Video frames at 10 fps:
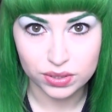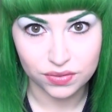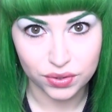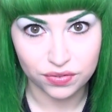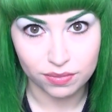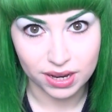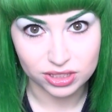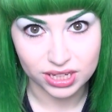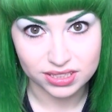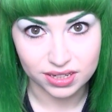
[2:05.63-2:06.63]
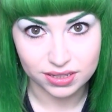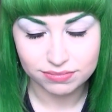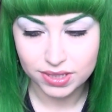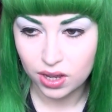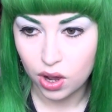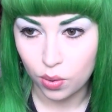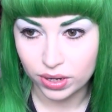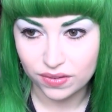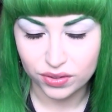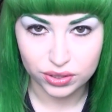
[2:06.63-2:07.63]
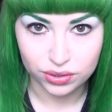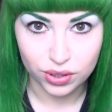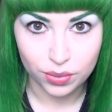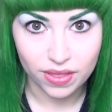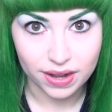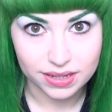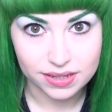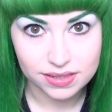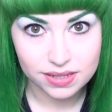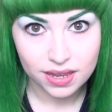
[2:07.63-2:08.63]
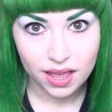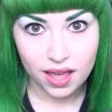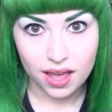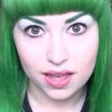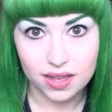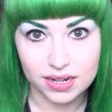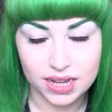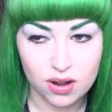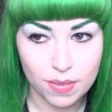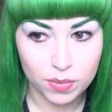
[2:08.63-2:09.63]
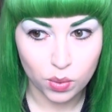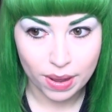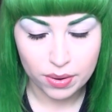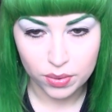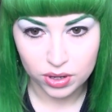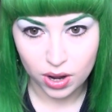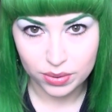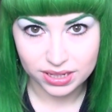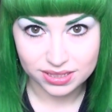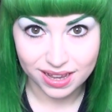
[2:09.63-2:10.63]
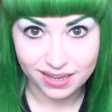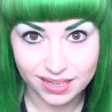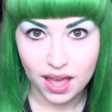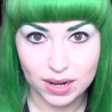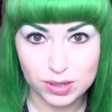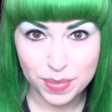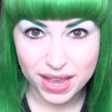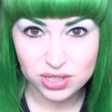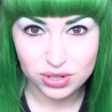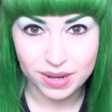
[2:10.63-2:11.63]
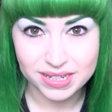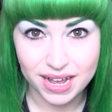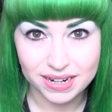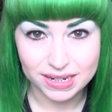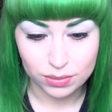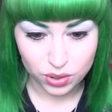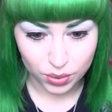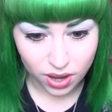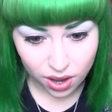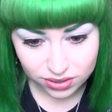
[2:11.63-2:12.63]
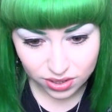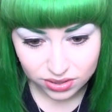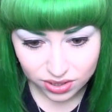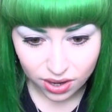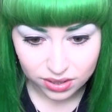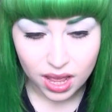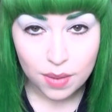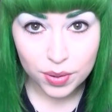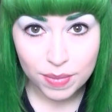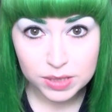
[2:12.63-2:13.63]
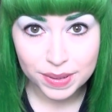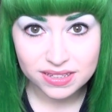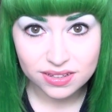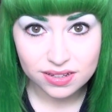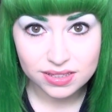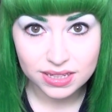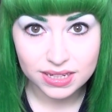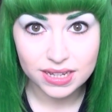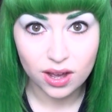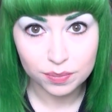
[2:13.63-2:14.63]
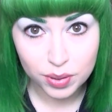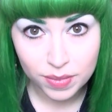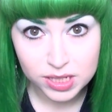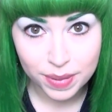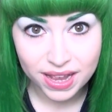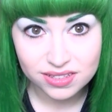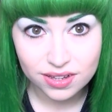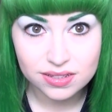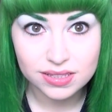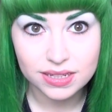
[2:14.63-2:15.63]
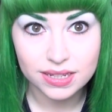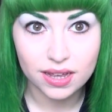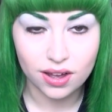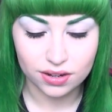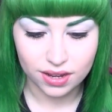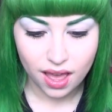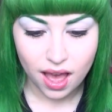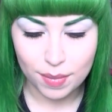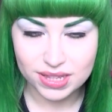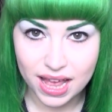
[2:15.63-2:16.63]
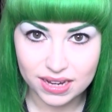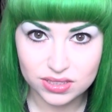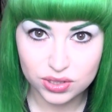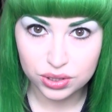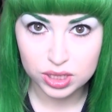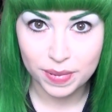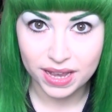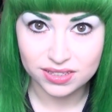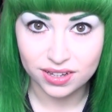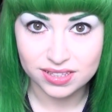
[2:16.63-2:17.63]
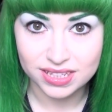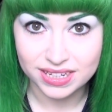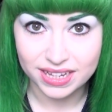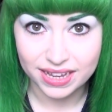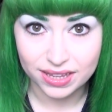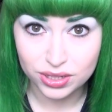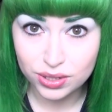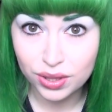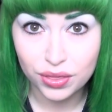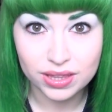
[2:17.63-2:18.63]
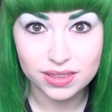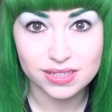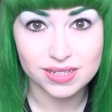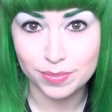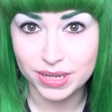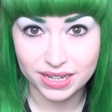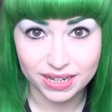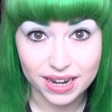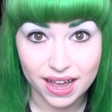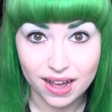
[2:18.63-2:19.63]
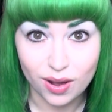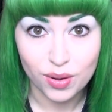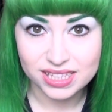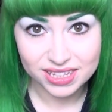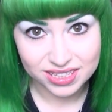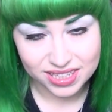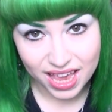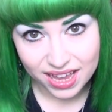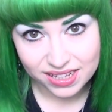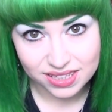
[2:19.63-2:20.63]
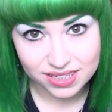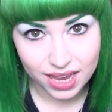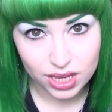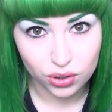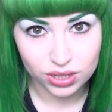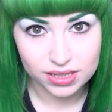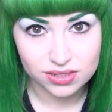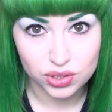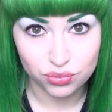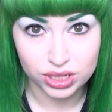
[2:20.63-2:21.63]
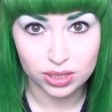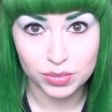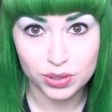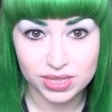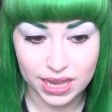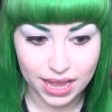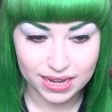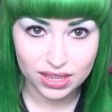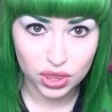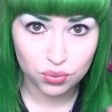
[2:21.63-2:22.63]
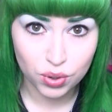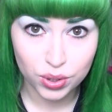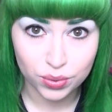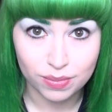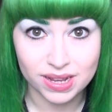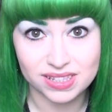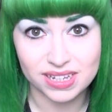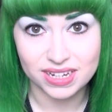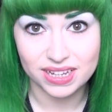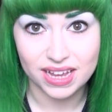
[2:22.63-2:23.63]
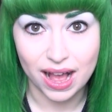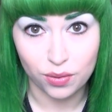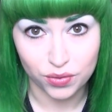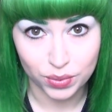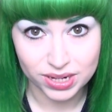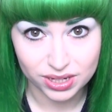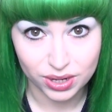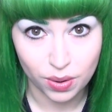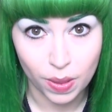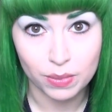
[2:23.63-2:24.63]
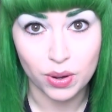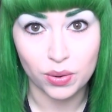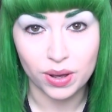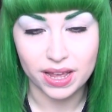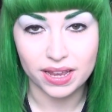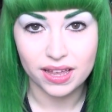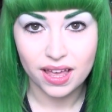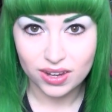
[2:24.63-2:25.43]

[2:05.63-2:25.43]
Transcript: Those of you from Manchester or whatever, you'll know where that is. And I can't remember where we were going exactly. And I was pestering my dad and I was going on and on and on. Put my Spice Girls CD on, put my Spice Girls CD on. And my dad took the Spice Girls CD, and you'll think this is mean now. He said, today is the day you're gonna listen to real music. And he threw my CD out of the window on the motorway.